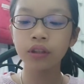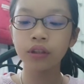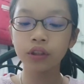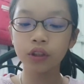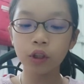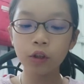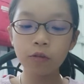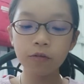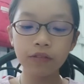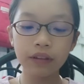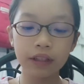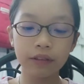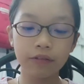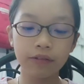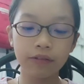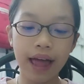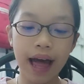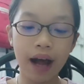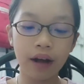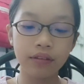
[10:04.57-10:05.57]
Doofy
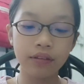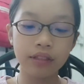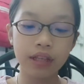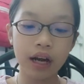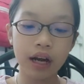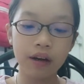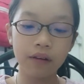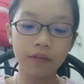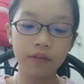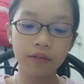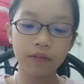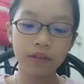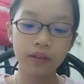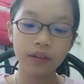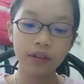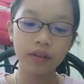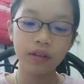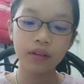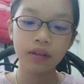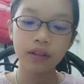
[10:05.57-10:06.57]
flounces off
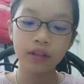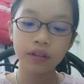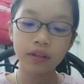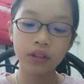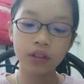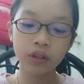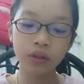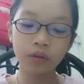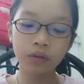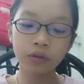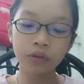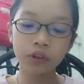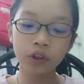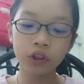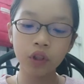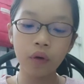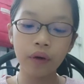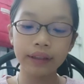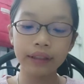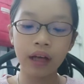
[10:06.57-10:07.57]
to
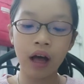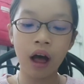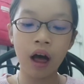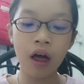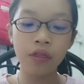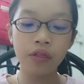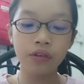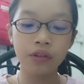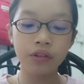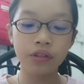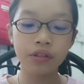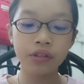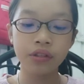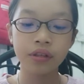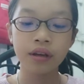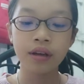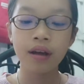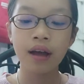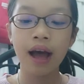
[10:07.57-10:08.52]
join the others.